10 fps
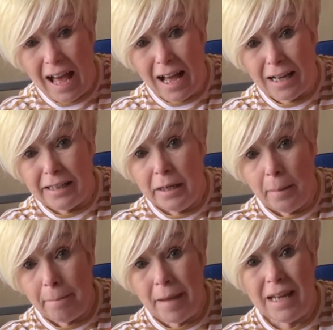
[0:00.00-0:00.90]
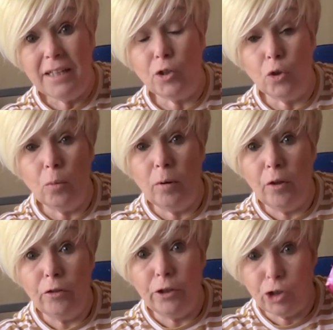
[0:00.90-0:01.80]
I made up
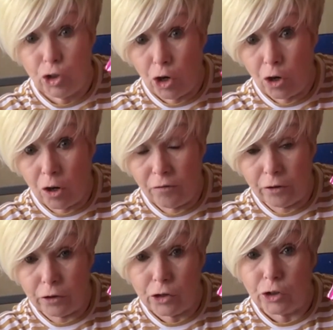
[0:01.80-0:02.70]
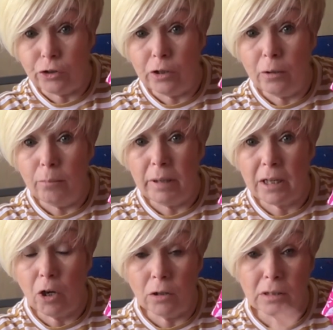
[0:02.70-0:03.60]
the short version
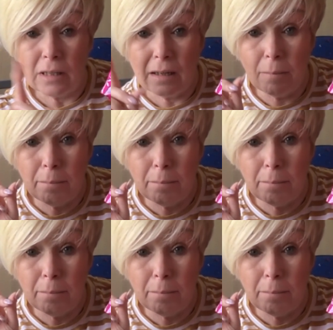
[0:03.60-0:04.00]
because